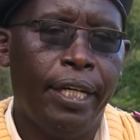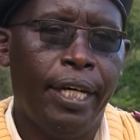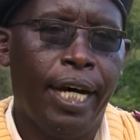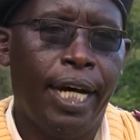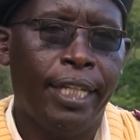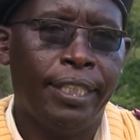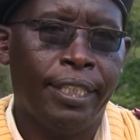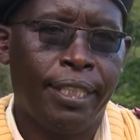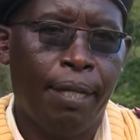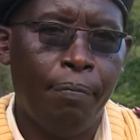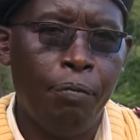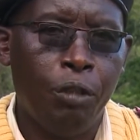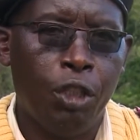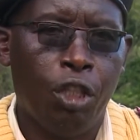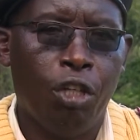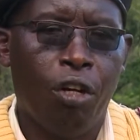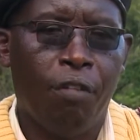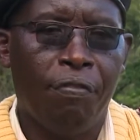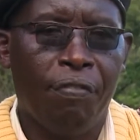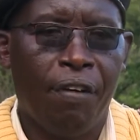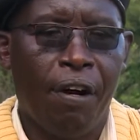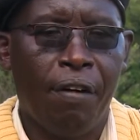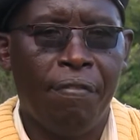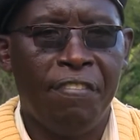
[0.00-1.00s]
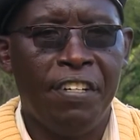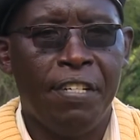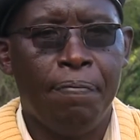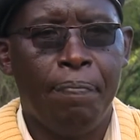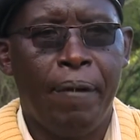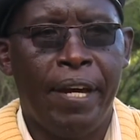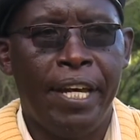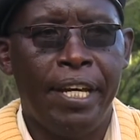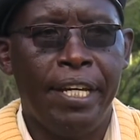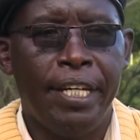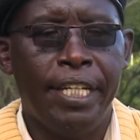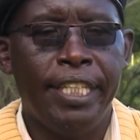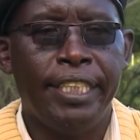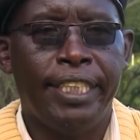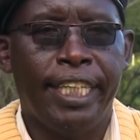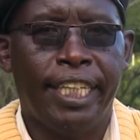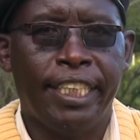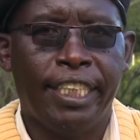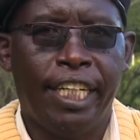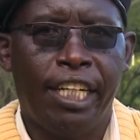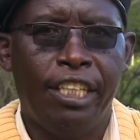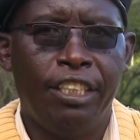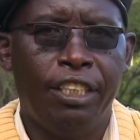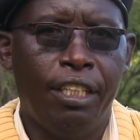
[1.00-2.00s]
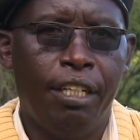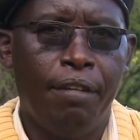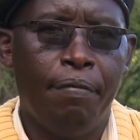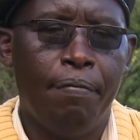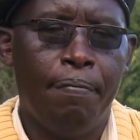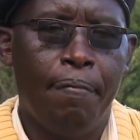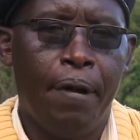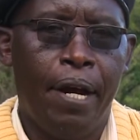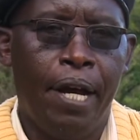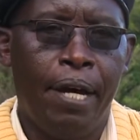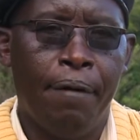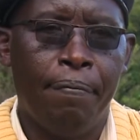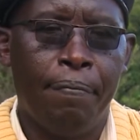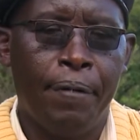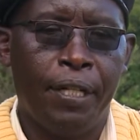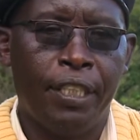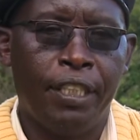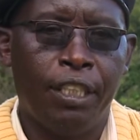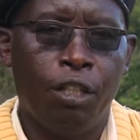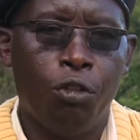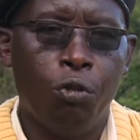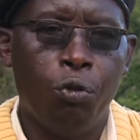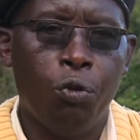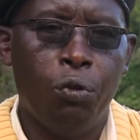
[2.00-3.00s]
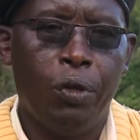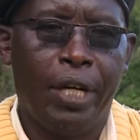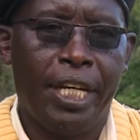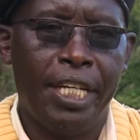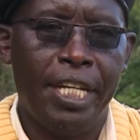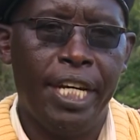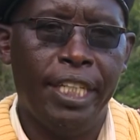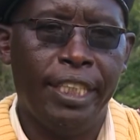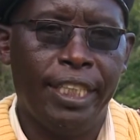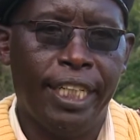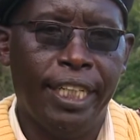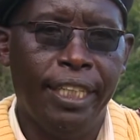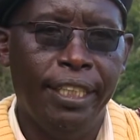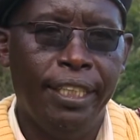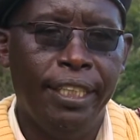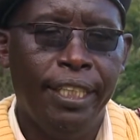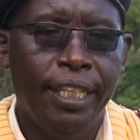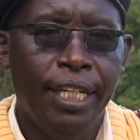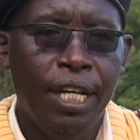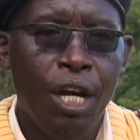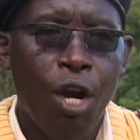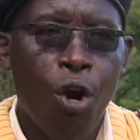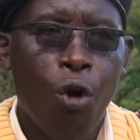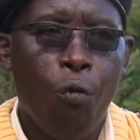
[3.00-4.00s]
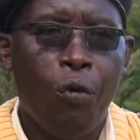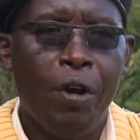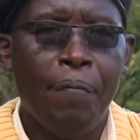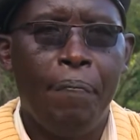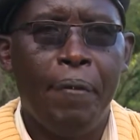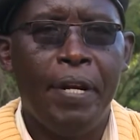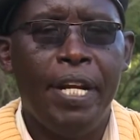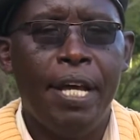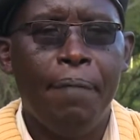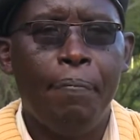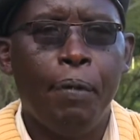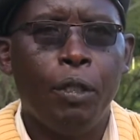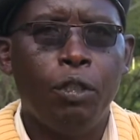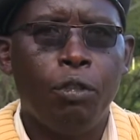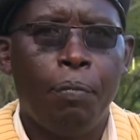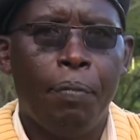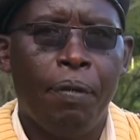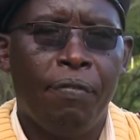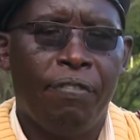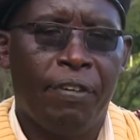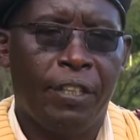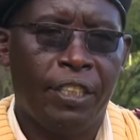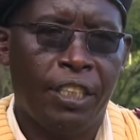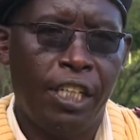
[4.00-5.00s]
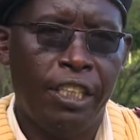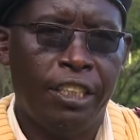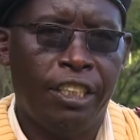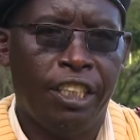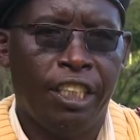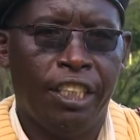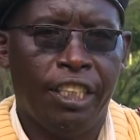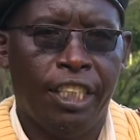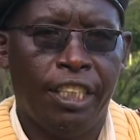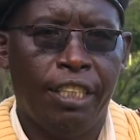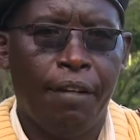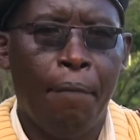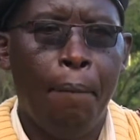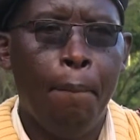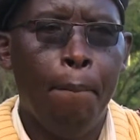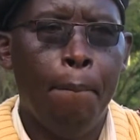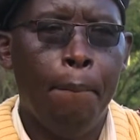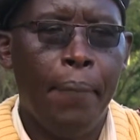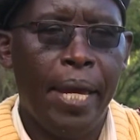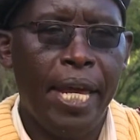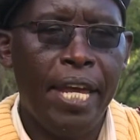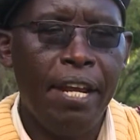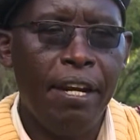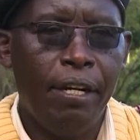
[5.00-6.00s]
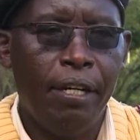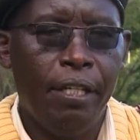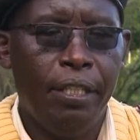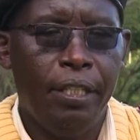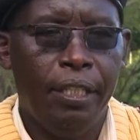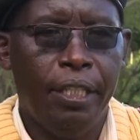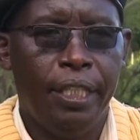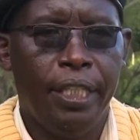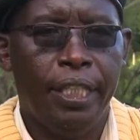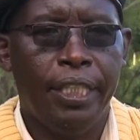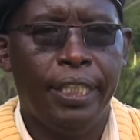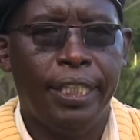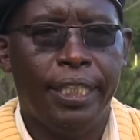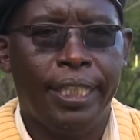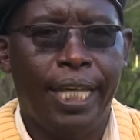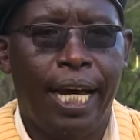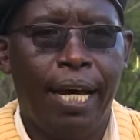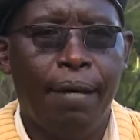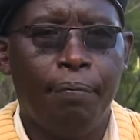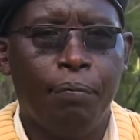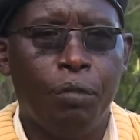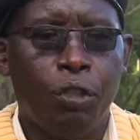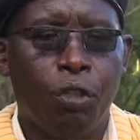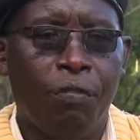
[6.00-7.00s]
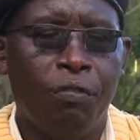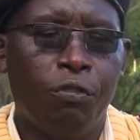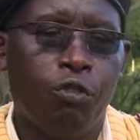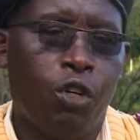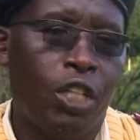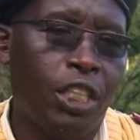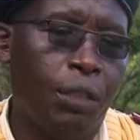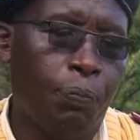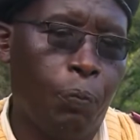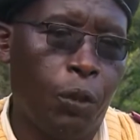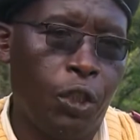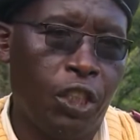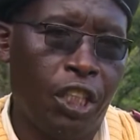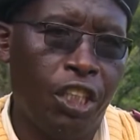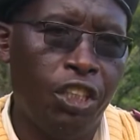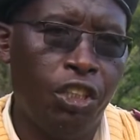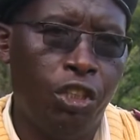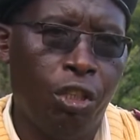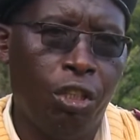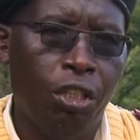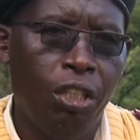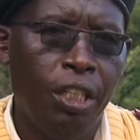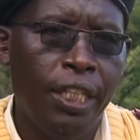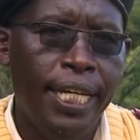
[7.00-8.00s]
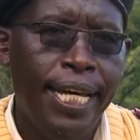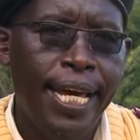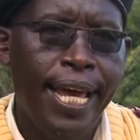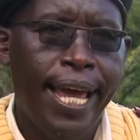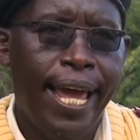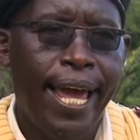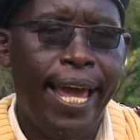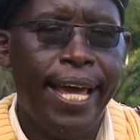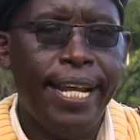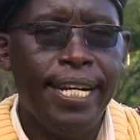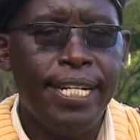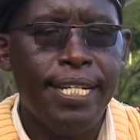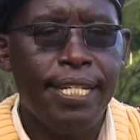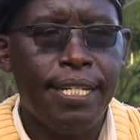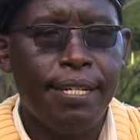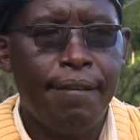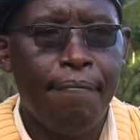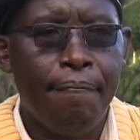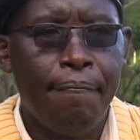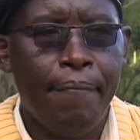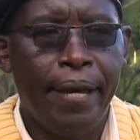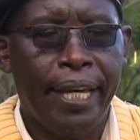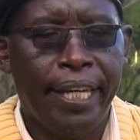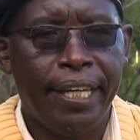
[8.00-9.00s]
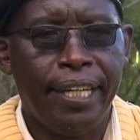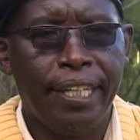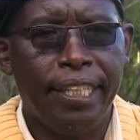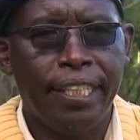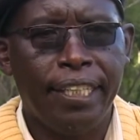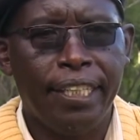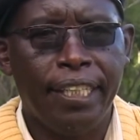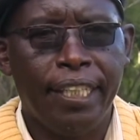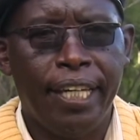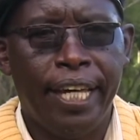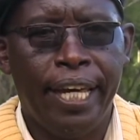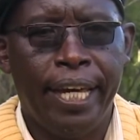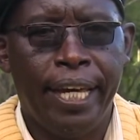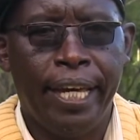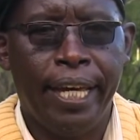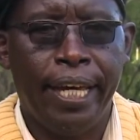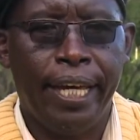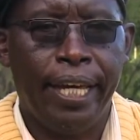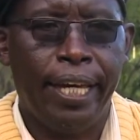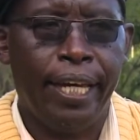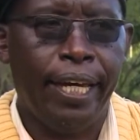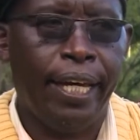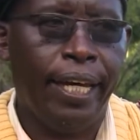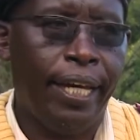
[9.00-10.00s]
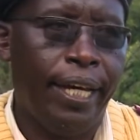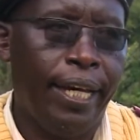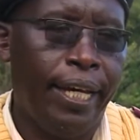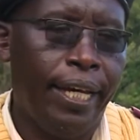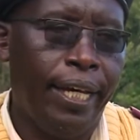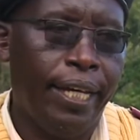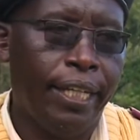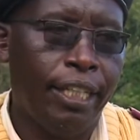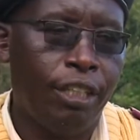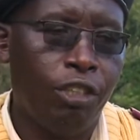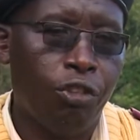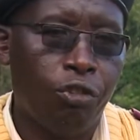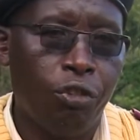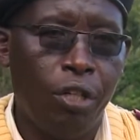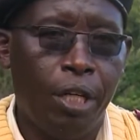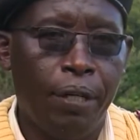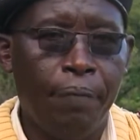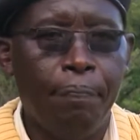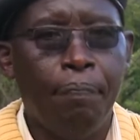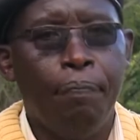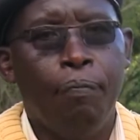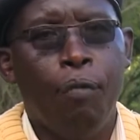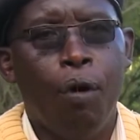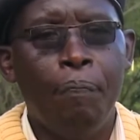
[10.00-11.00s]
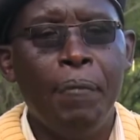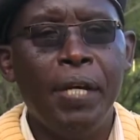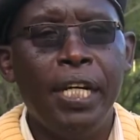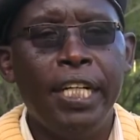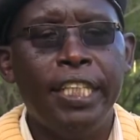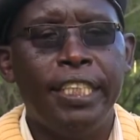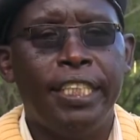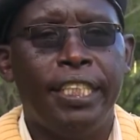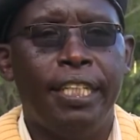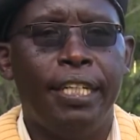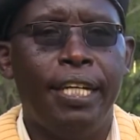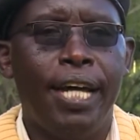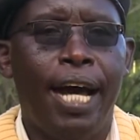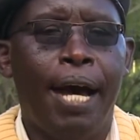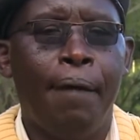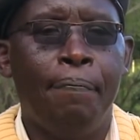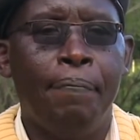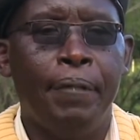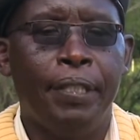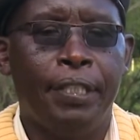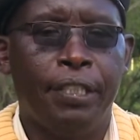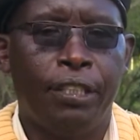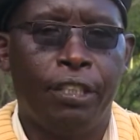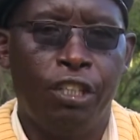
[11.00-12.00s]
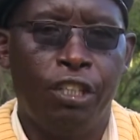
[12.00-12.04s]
assumption of office by His Excellency President Uhuru Kenyatta, we've been able to be facilitated mainly in terms of transportation and making mobility a bit